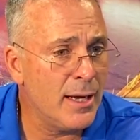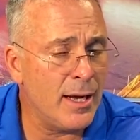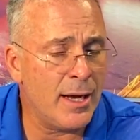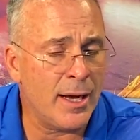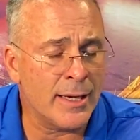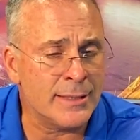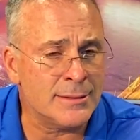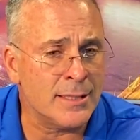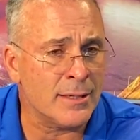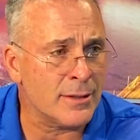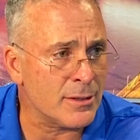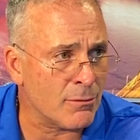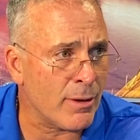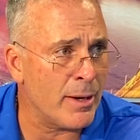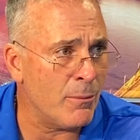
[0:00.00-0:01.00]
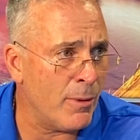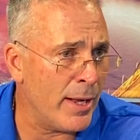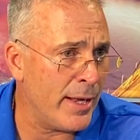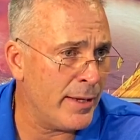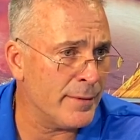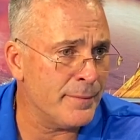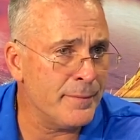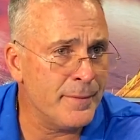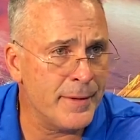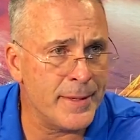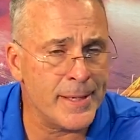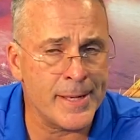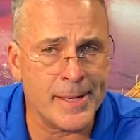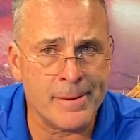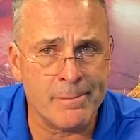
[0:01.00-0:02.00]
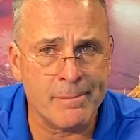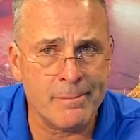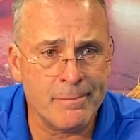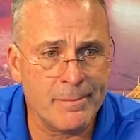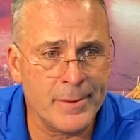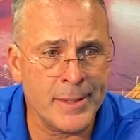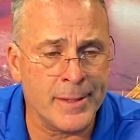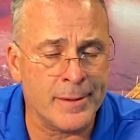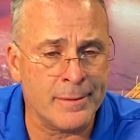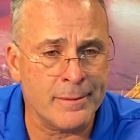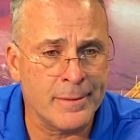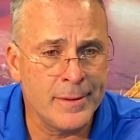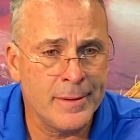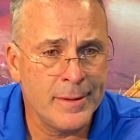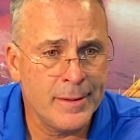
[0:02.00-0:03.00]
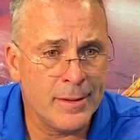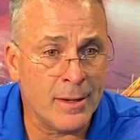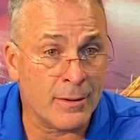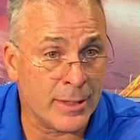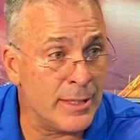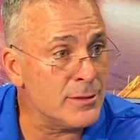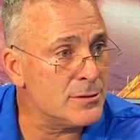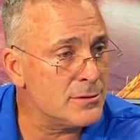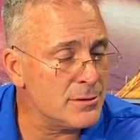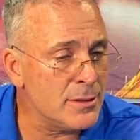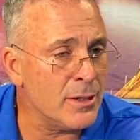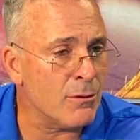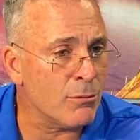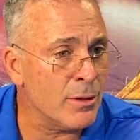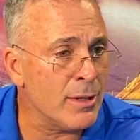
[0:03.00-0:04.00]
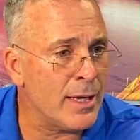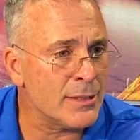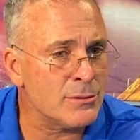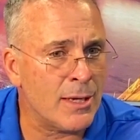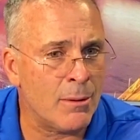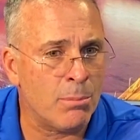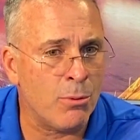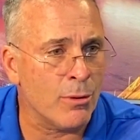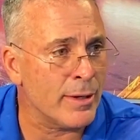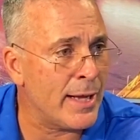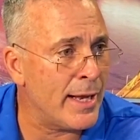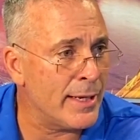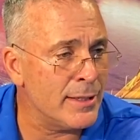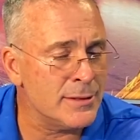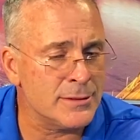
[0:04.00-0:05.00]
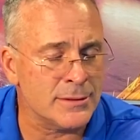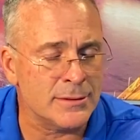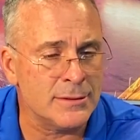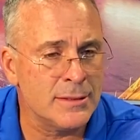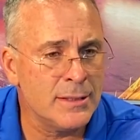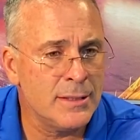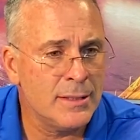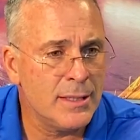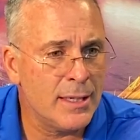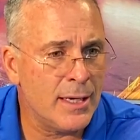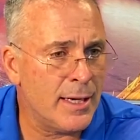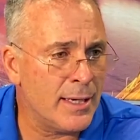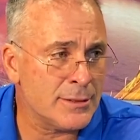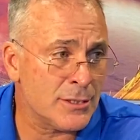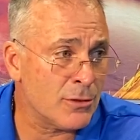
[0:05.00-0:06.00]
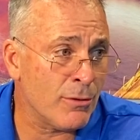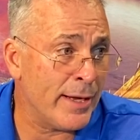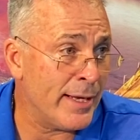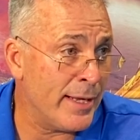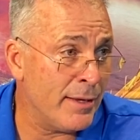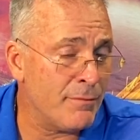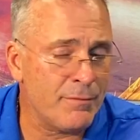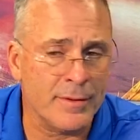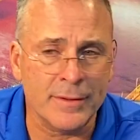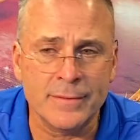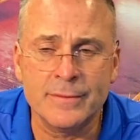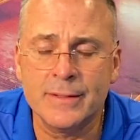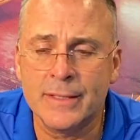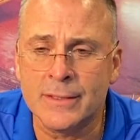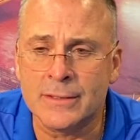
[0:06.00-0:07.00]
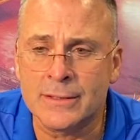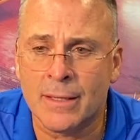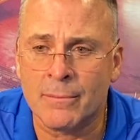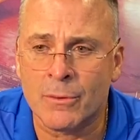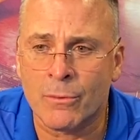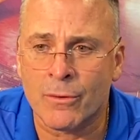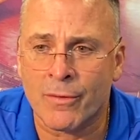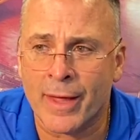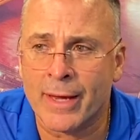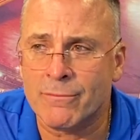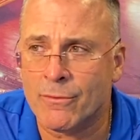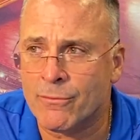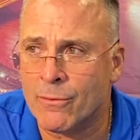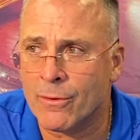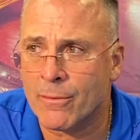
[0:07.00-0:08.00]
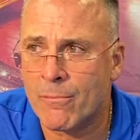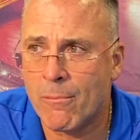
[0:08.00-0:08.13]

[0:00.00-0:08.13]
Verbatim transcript: Uh, he's done it the right way, and um, you know our kids you know realize how important that is, and uh, it's a great gift and it's something that we're thankful for.